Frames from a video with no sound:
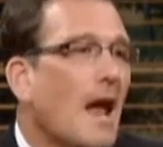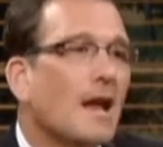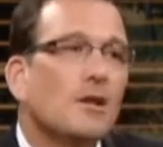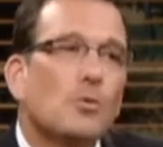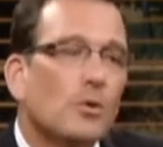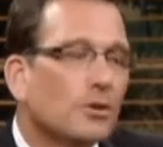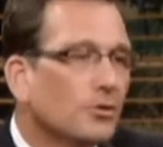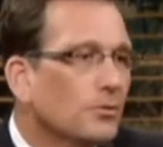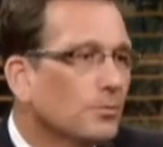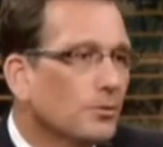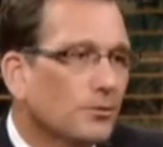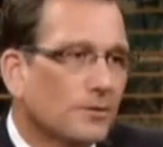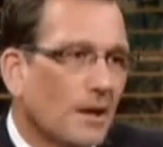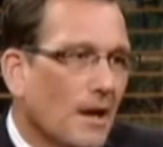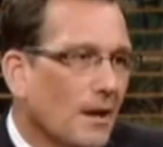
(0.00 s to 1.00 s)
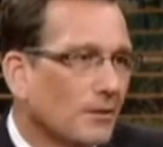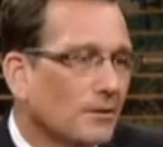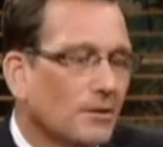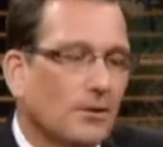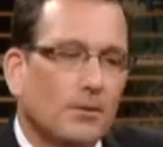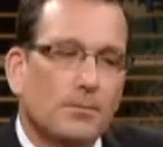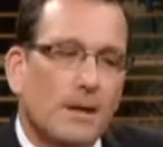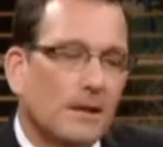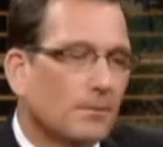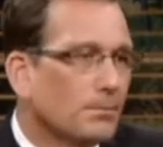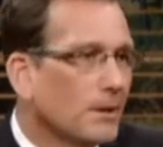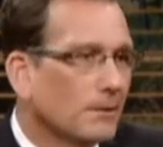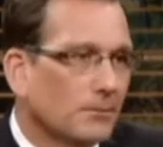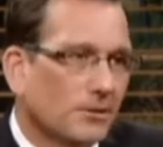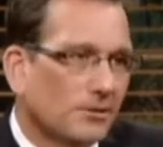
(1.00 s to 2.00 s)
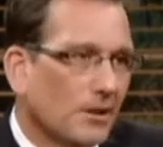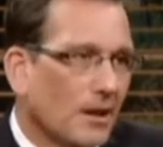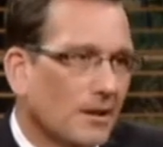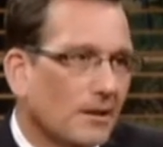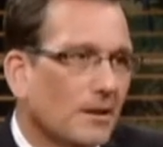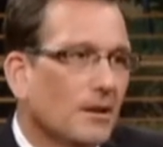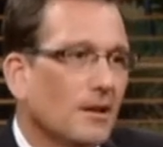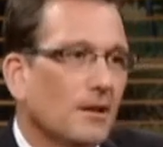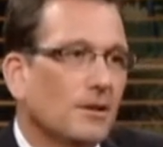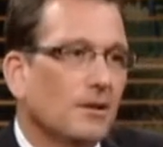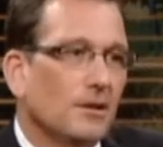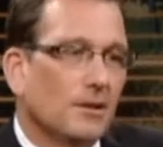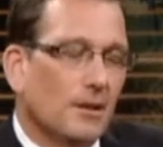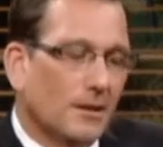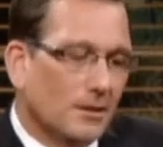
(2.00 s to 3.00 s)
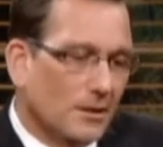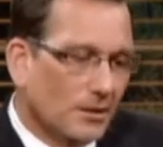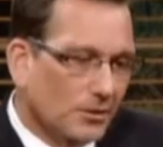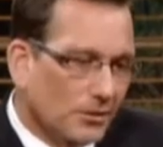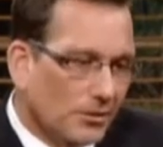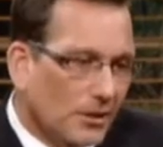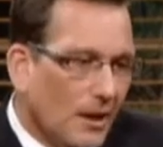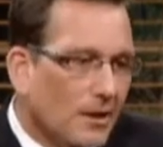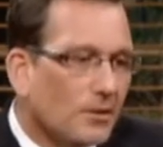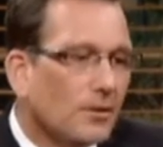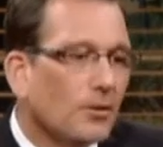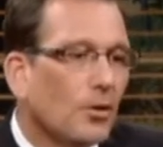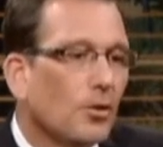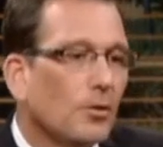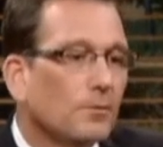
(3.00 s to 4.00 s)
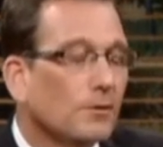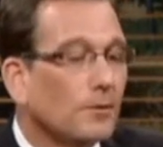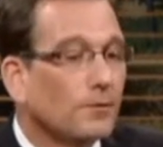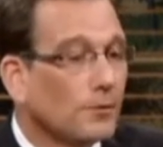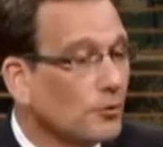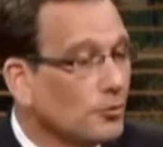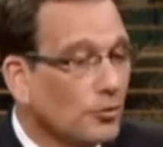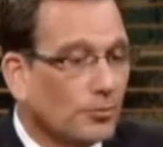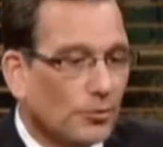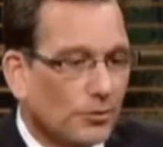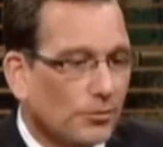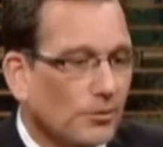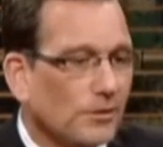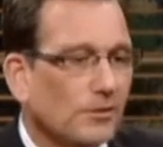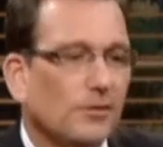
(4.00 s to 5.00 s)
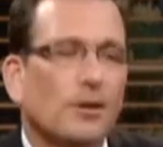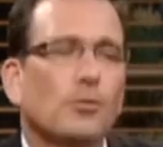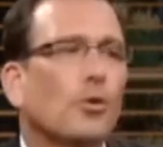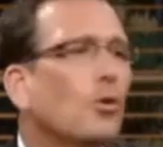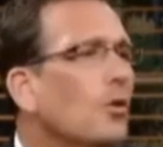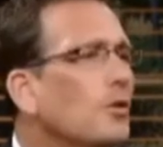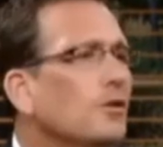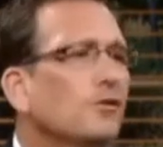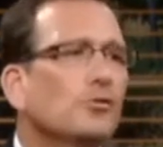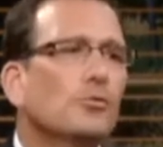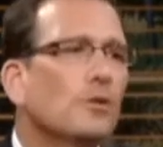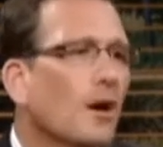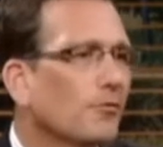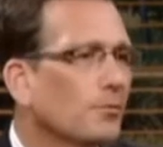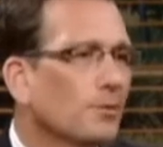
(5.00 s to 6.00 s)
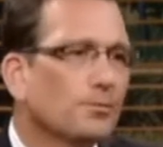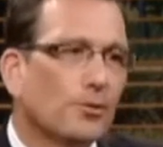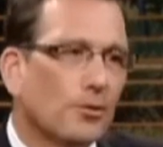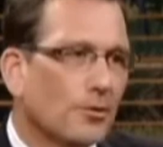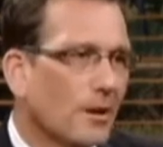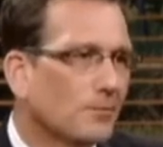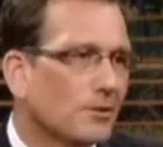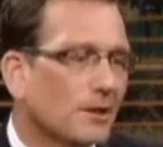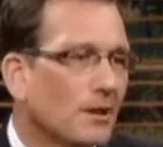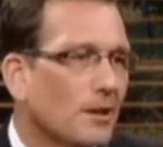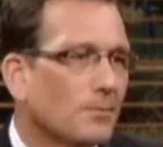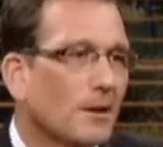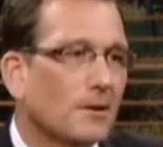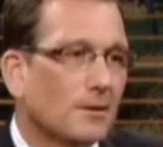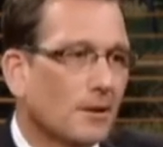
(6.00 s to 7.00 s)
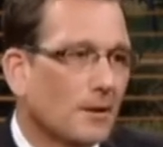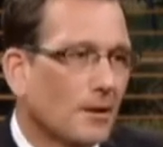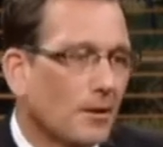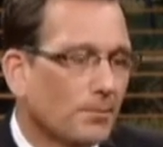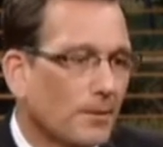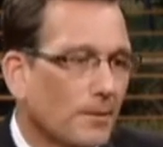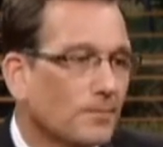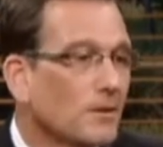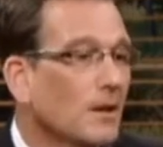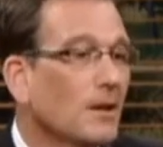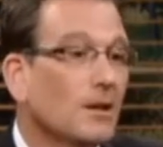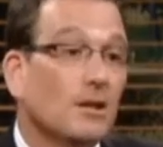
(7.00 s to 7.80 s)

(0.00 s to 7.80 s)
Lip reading: Anyone who moved out, you know, made a big mistake. They needed to stay in their homes for numerous reasons. There were all these new government programs that came out that helped them.